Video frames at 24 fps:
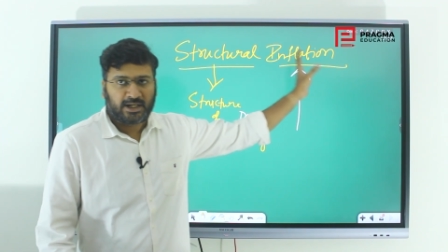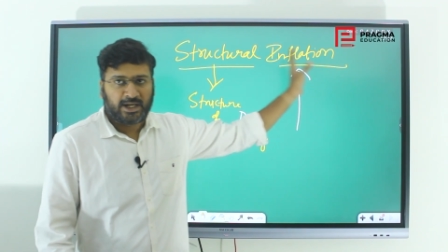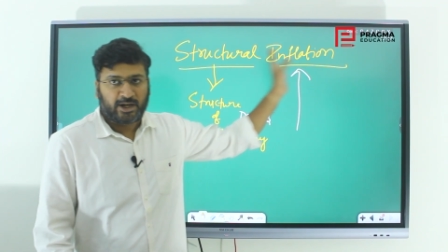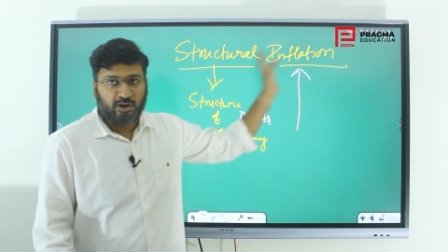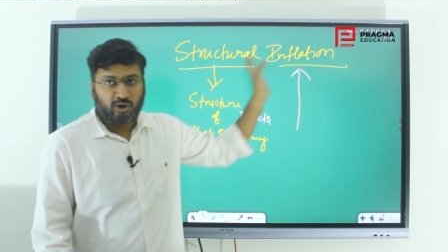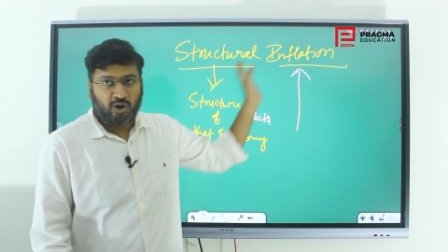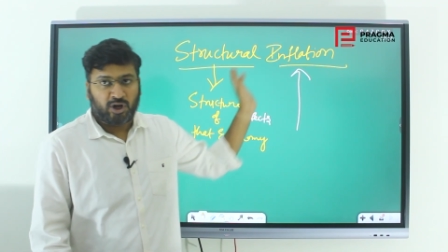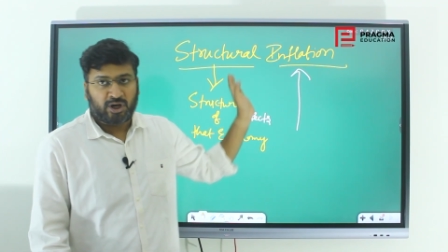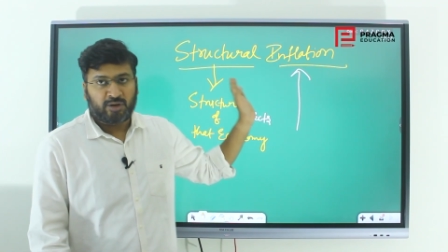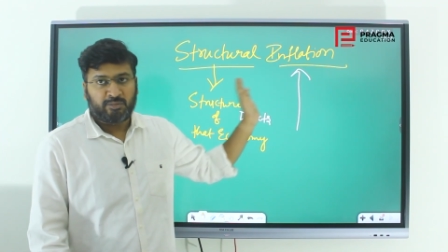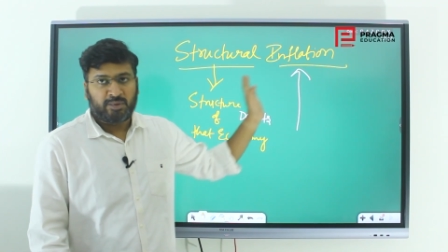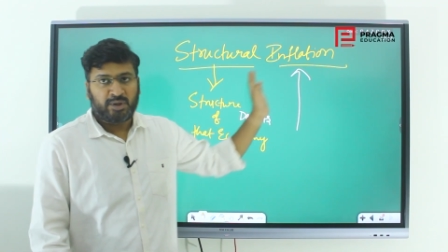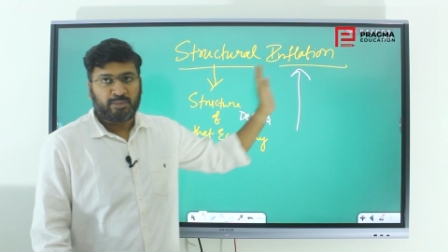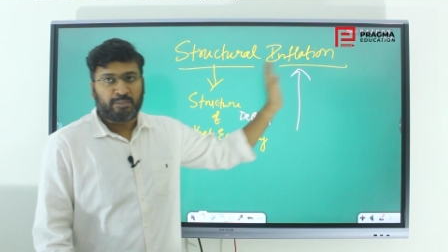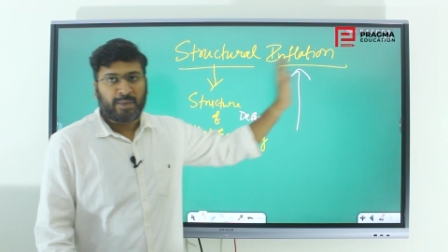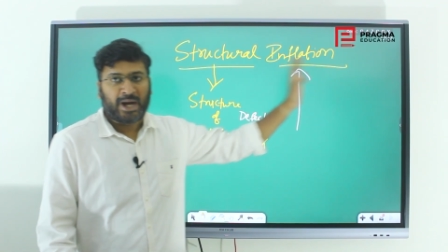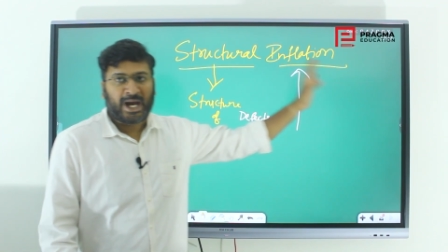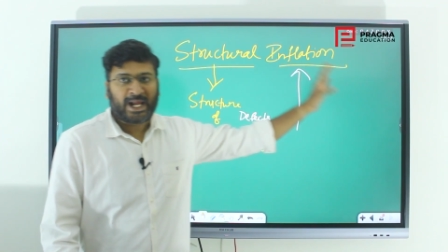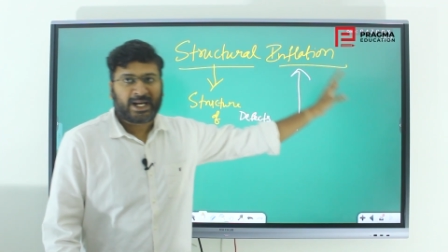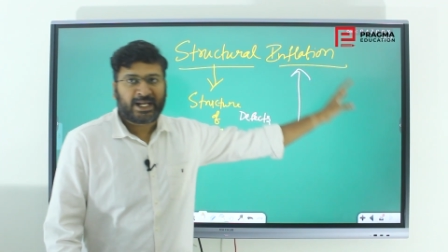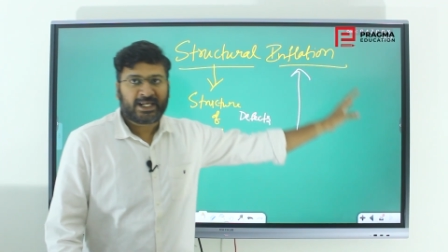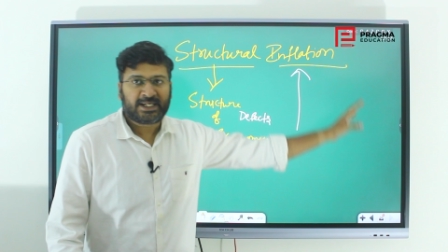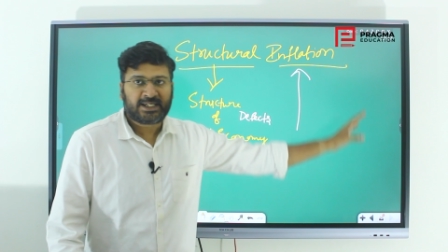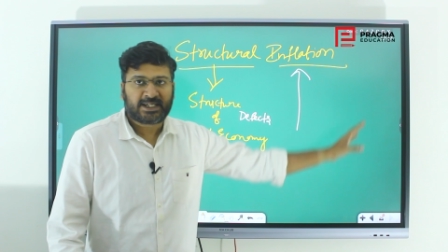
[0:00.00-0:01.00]
economy
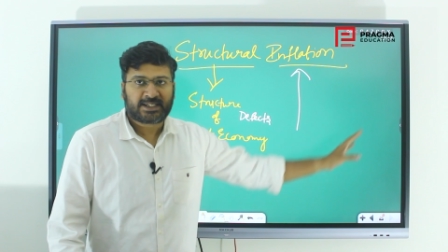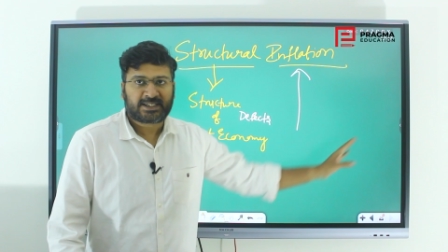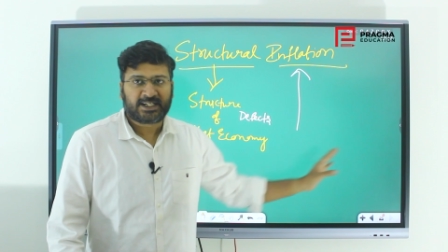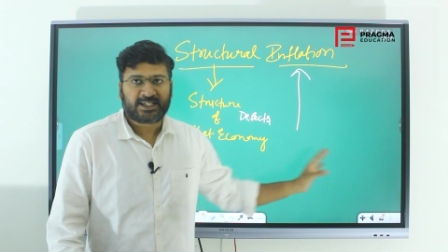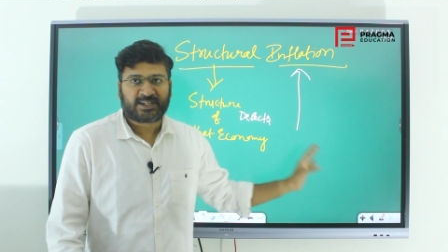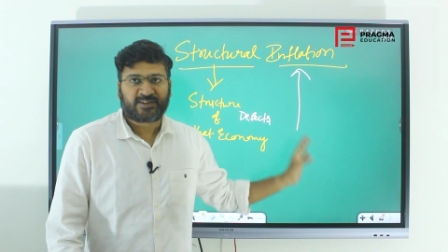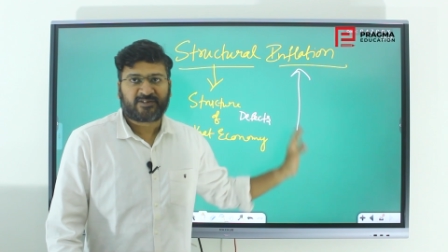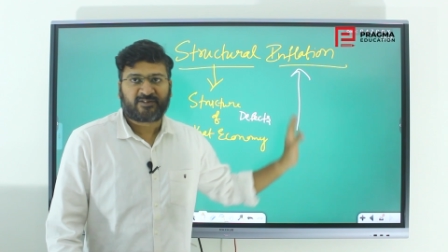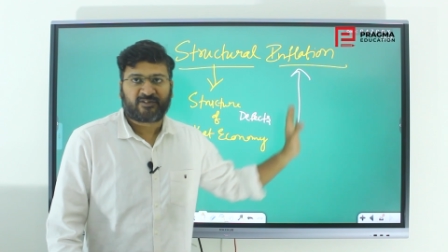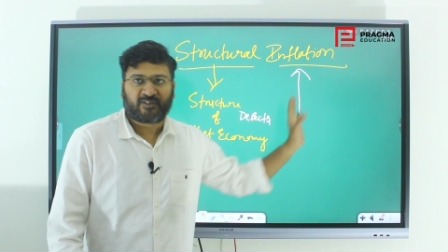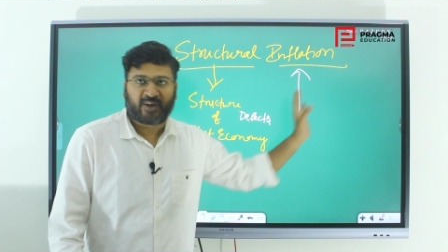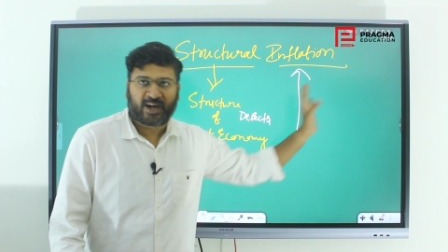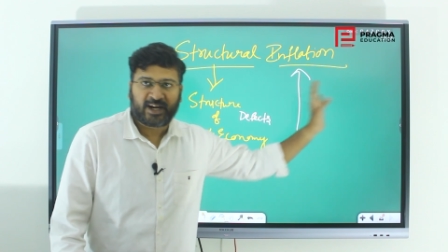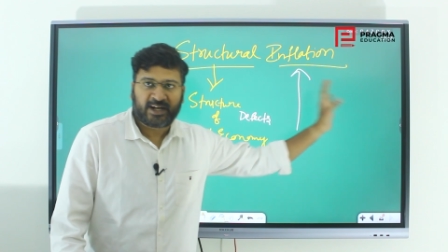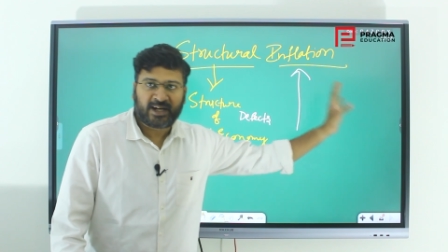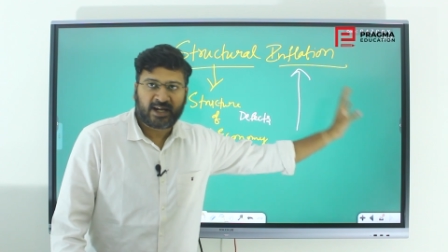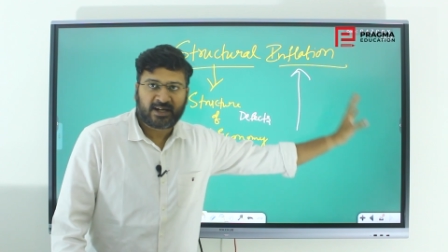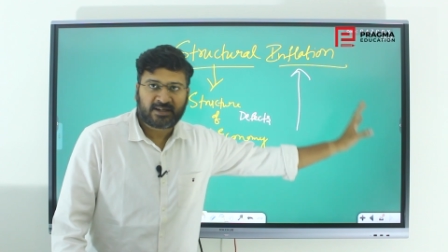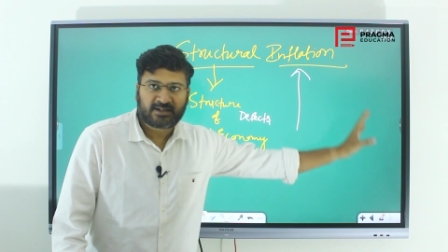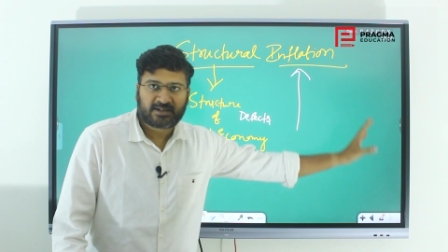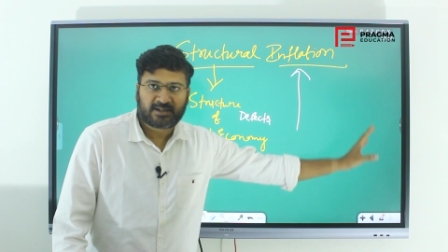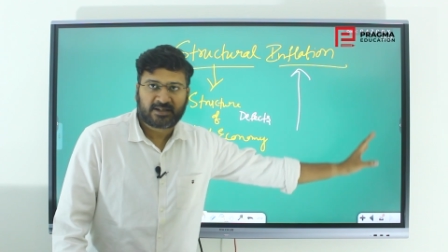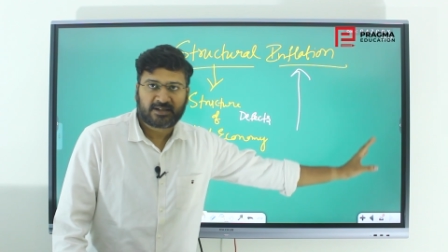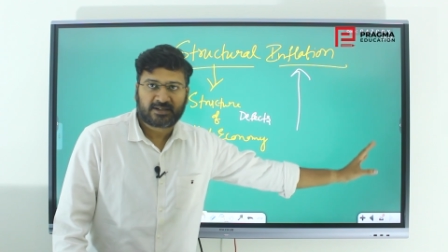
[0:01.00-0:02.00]
manages its
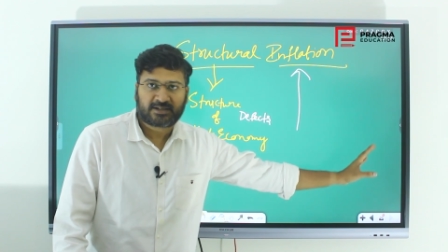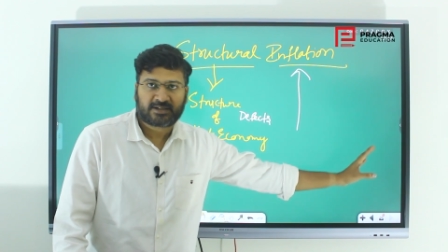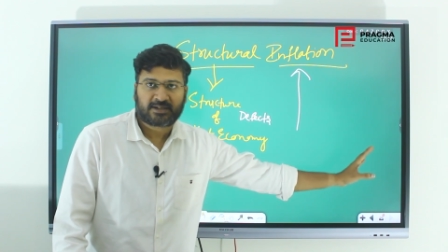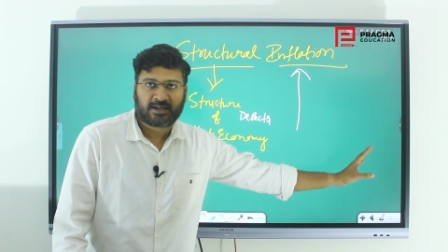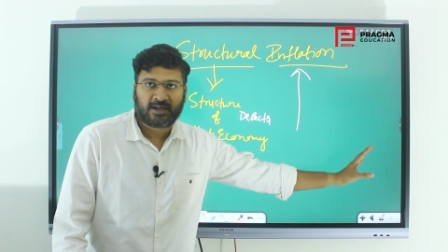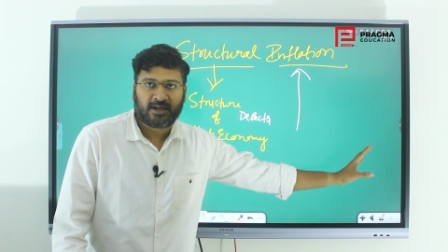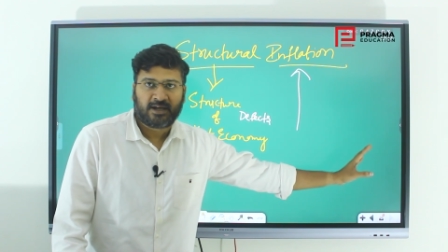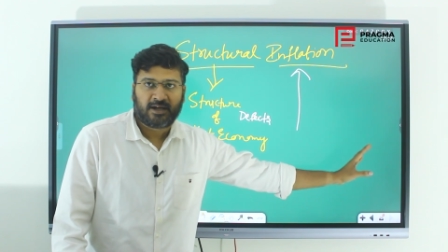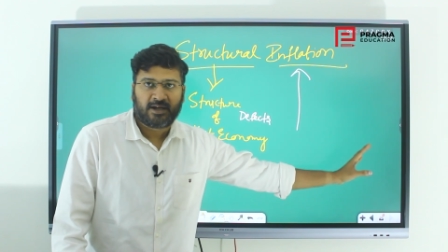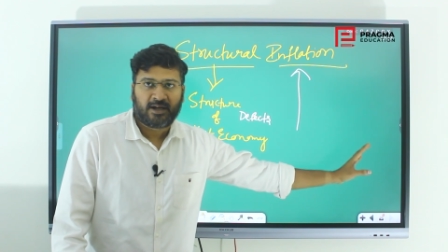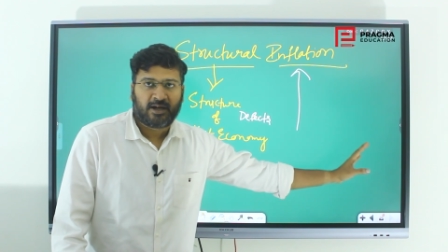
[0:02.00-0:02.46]
finances,